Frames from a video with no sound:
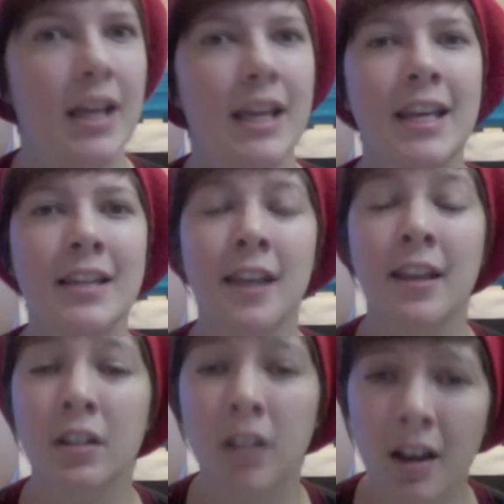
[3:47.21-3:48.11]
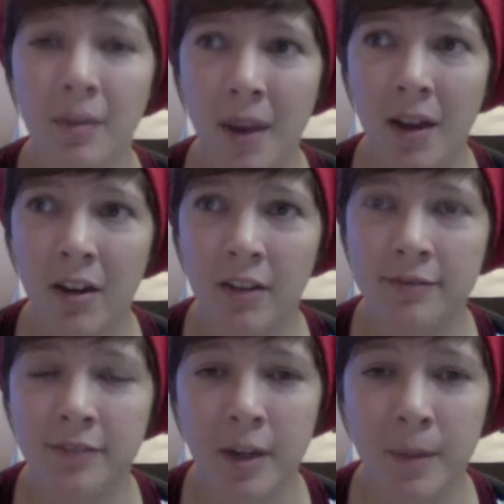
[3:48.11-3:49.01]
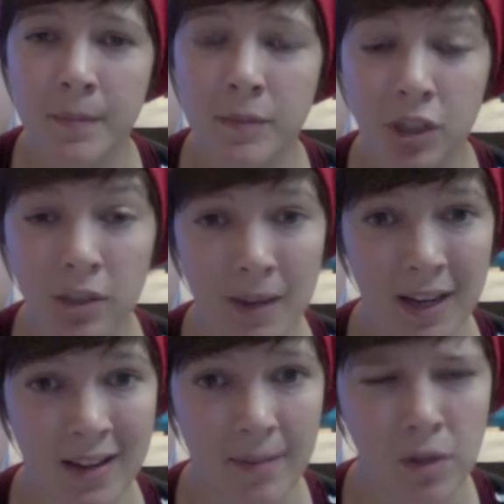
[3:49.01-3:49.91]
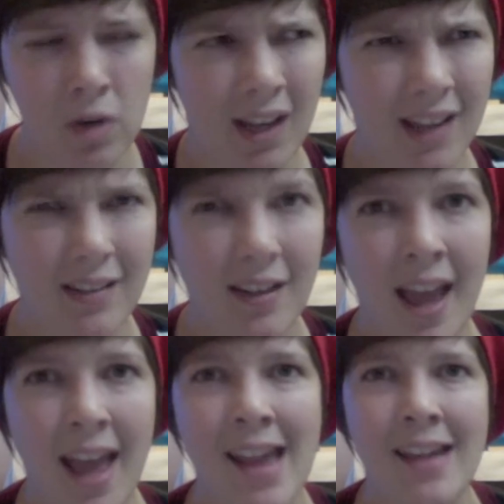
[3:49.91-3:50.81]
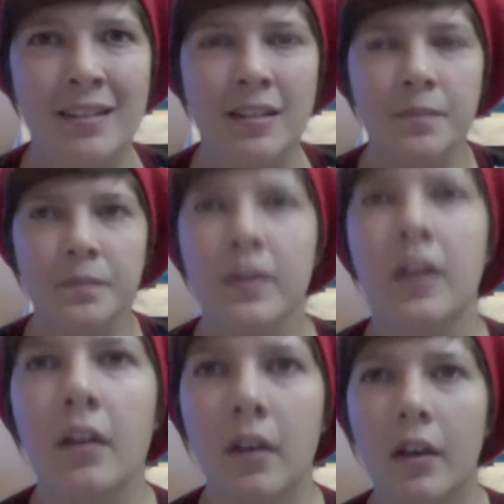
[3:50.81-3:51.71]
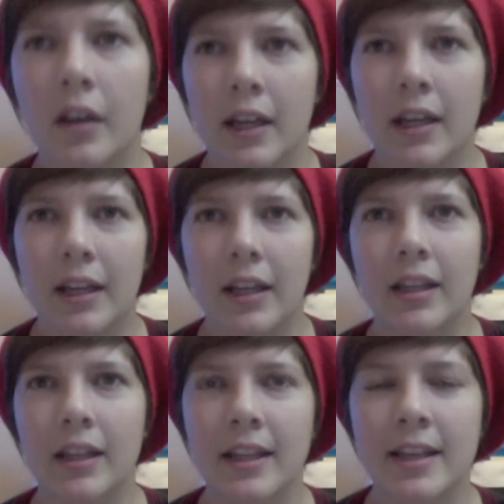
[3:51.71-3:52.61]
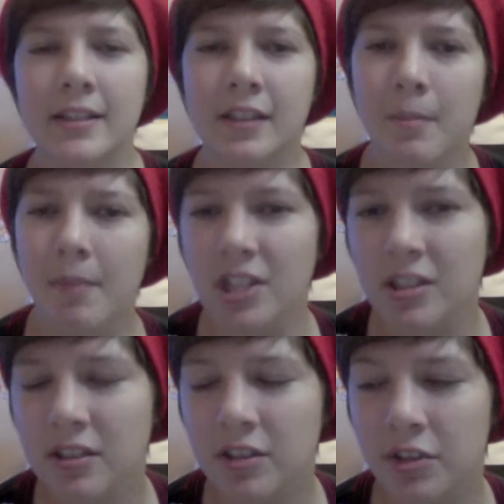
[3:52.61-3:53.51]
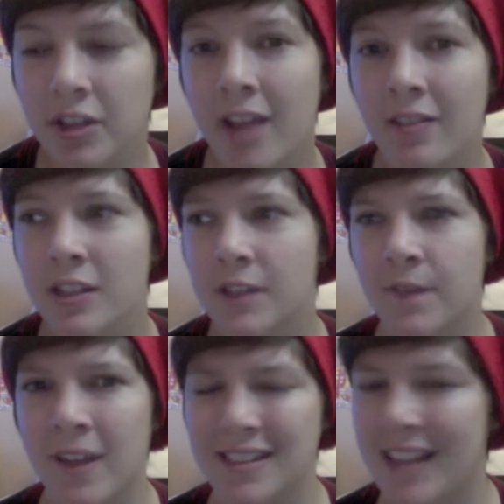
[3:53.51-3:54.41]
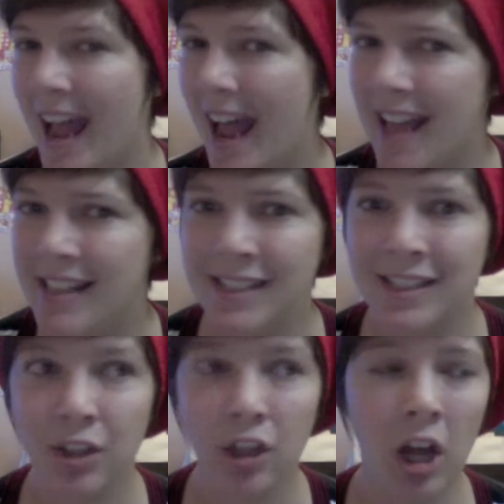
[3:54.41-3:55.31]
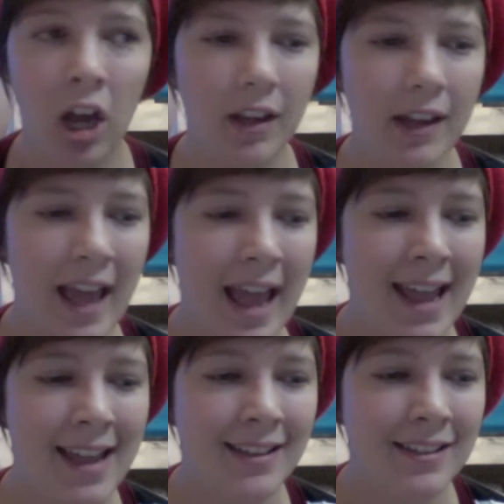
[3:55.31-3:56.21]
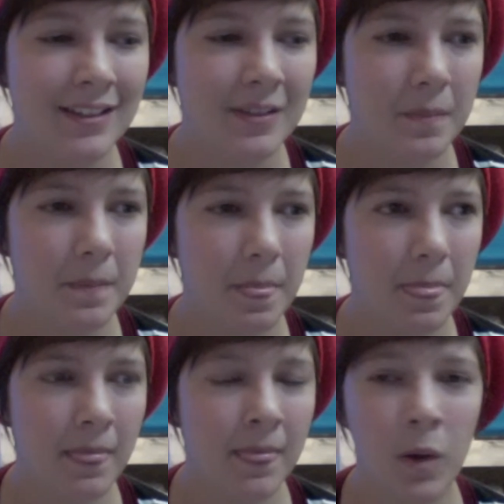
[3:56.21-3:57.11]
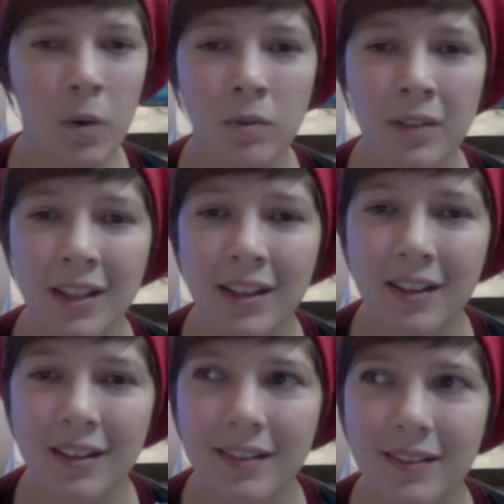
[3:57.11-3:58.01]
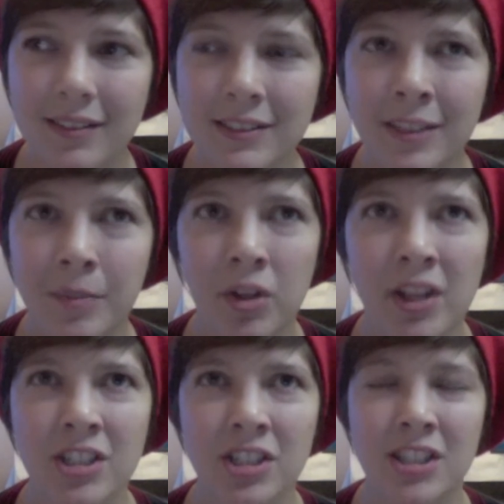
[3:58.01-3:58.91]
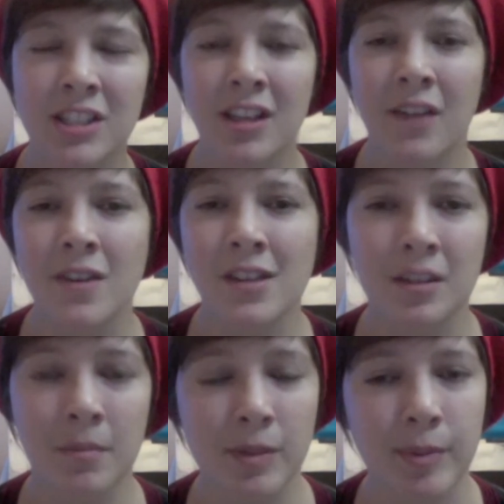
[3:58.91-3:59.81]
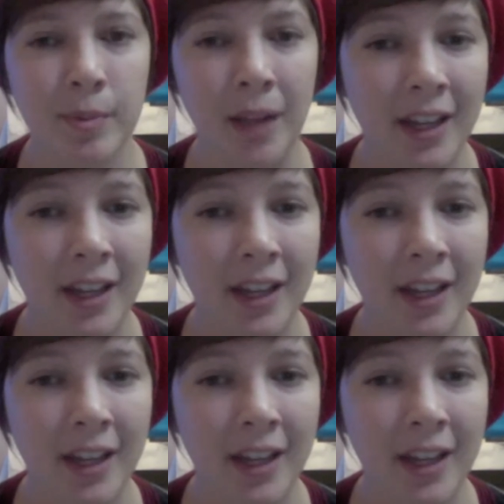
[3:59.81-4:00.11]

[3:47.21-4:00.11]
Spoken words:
He is a clockmaker from Germany, Munich, and he's commissioned to create this fantastic clock, and the only stipulations that he's given is it must be black